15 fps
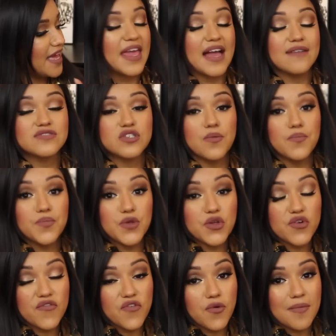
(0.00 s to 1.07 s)
They have some
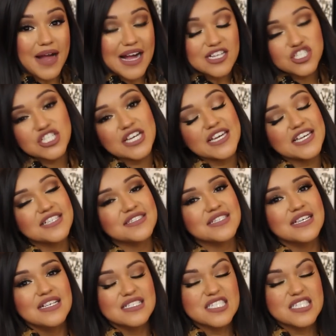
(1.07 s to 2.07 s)
beautiful matte shades.